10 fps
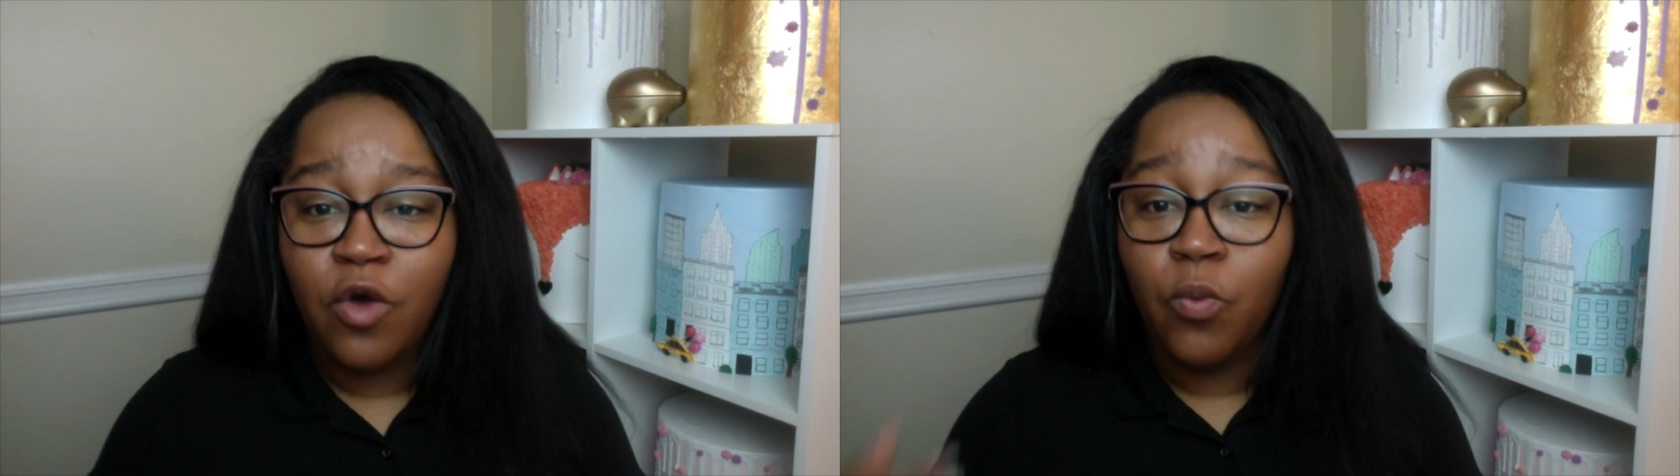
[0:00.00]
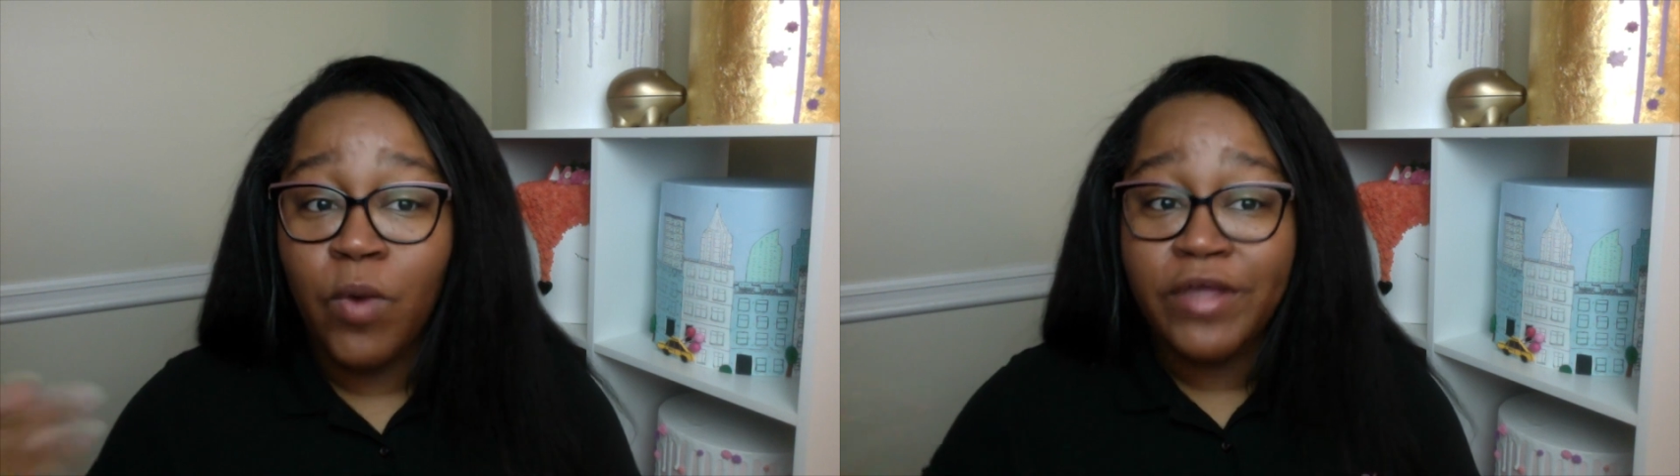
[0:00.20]

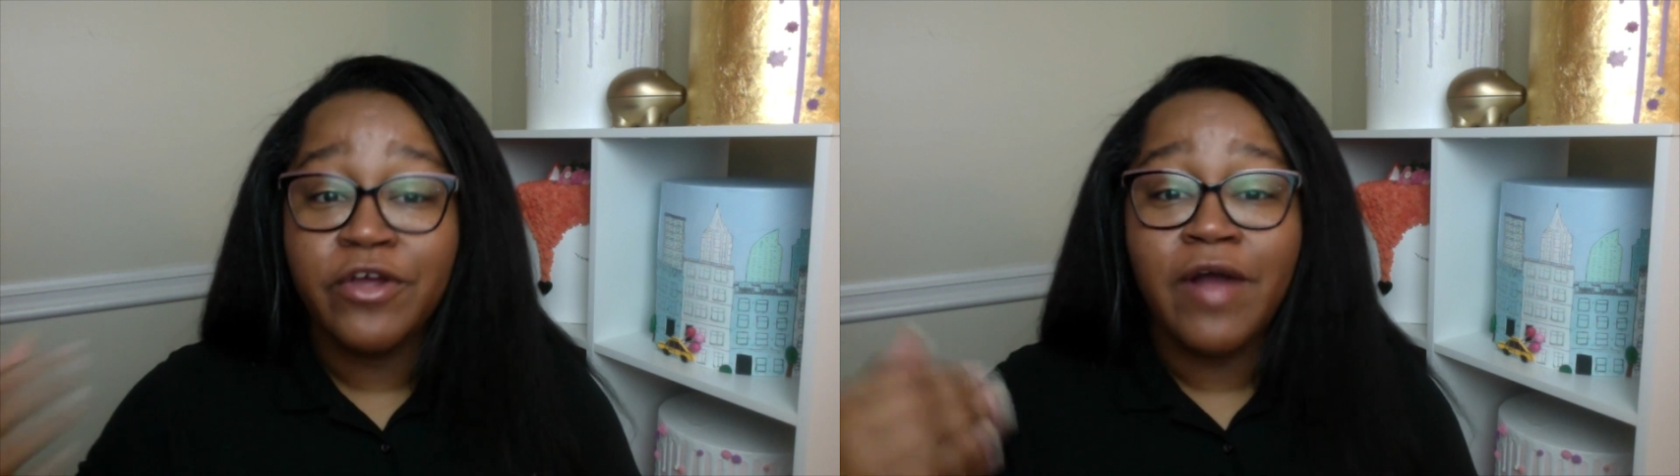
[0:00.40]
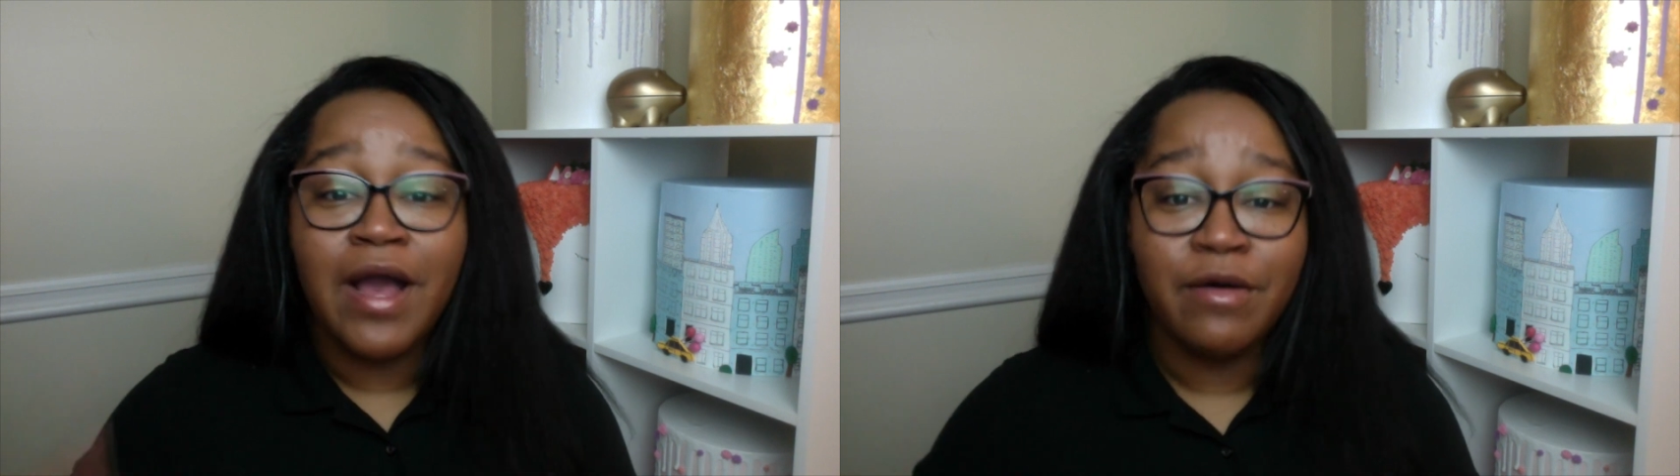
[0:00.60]
what
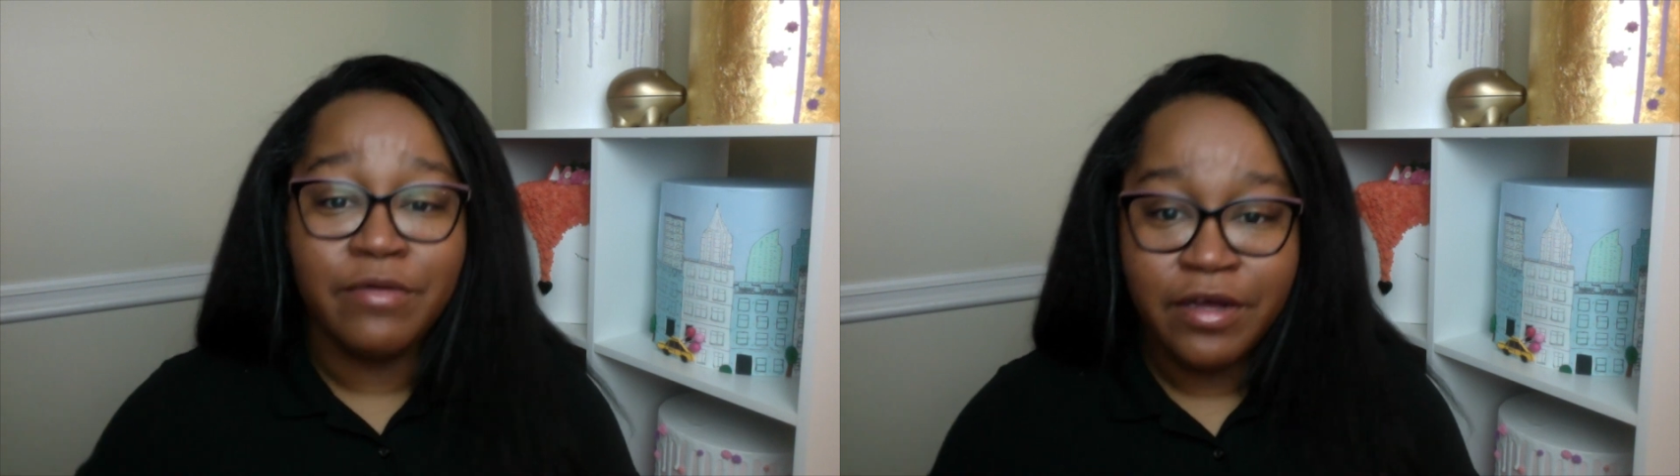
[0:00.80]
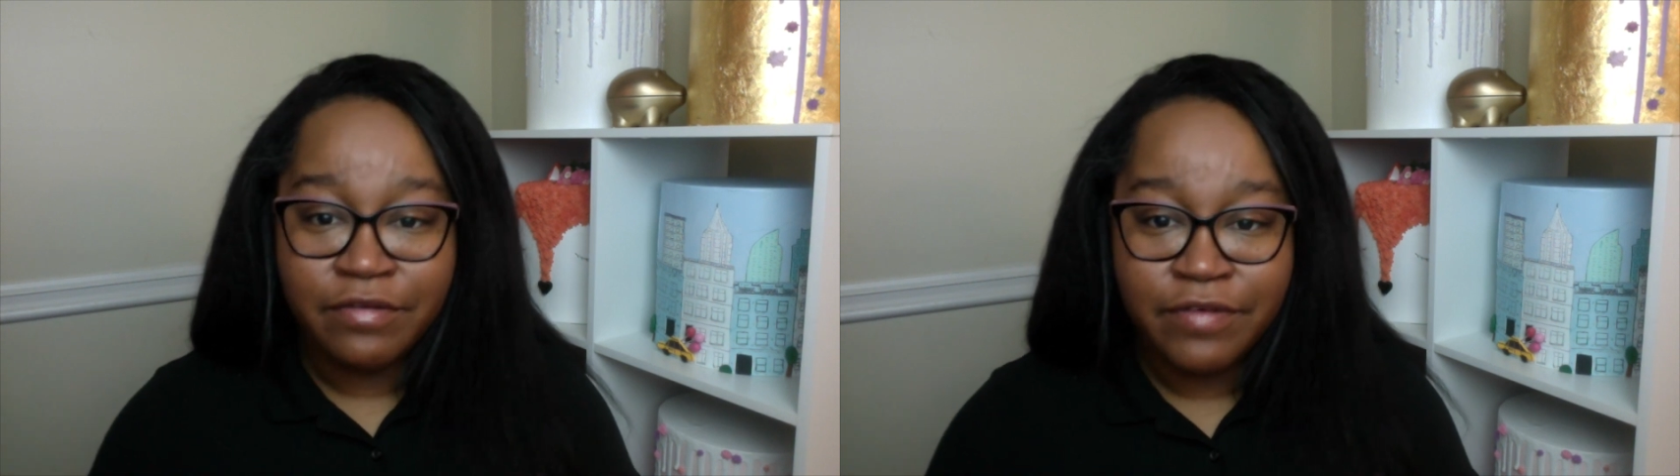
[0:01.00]
you're
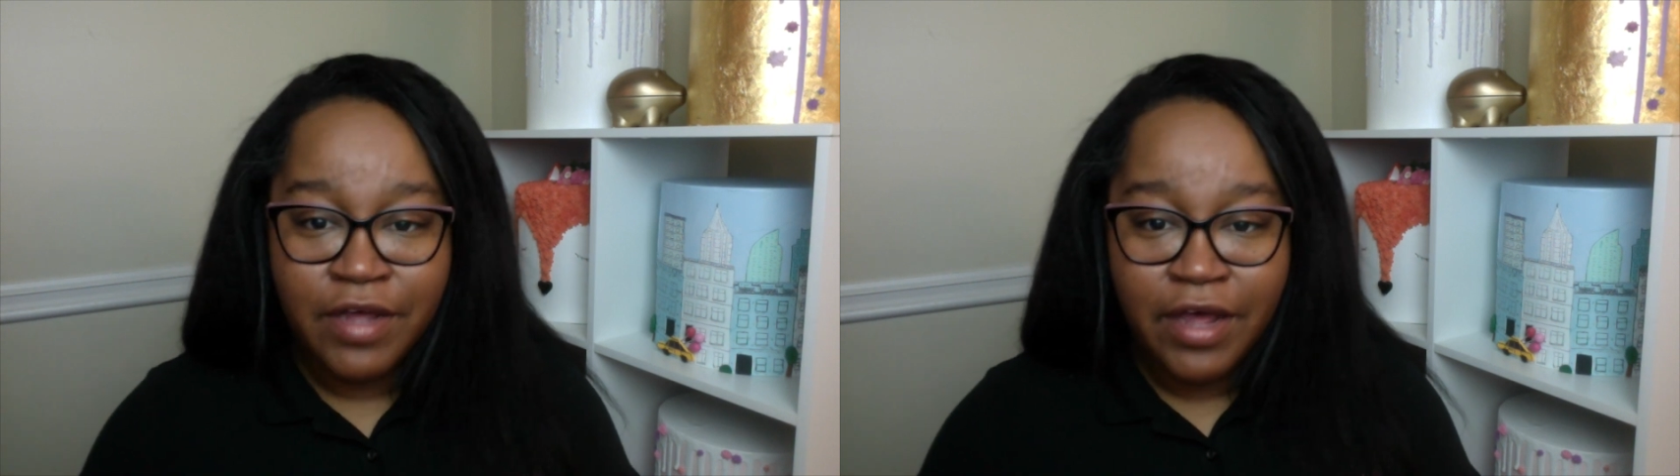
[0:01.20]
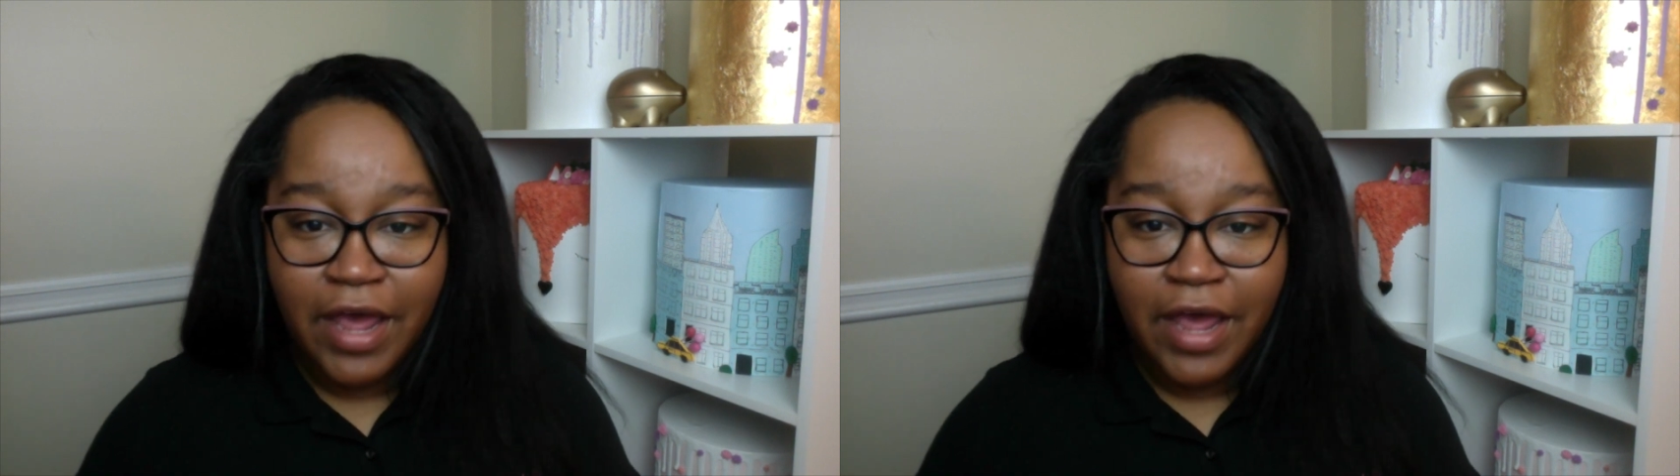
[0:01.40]
out of.